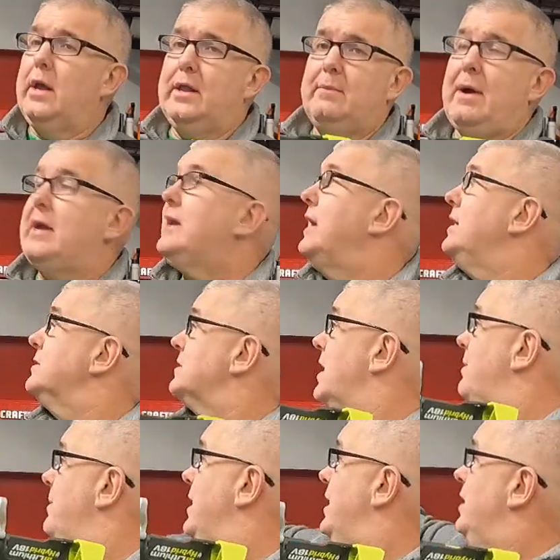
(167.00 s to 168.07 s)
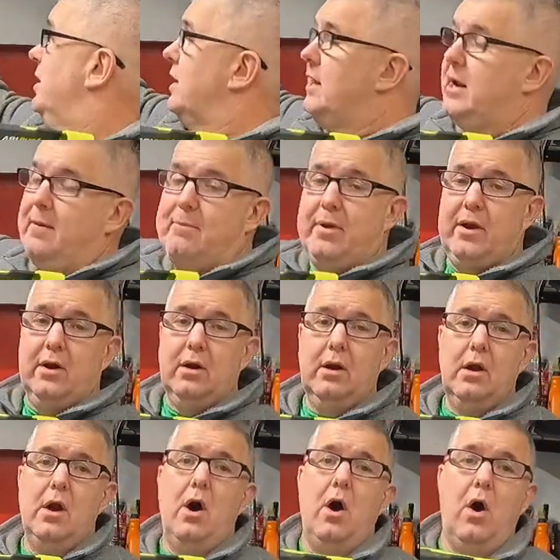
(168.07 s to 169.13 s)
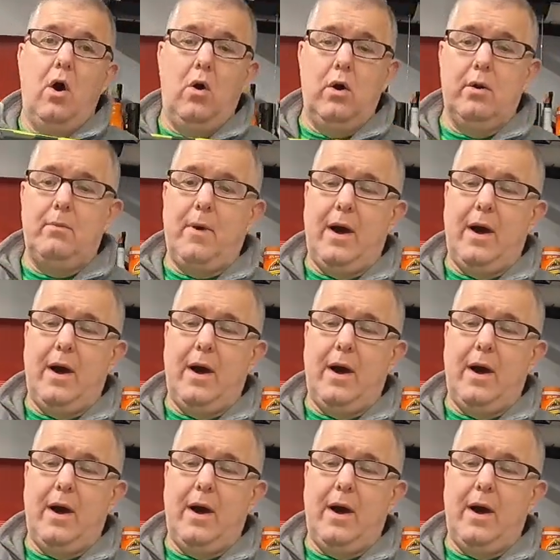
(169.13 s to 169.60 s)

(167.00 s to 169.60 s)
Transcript: in my case, I may hang it up here on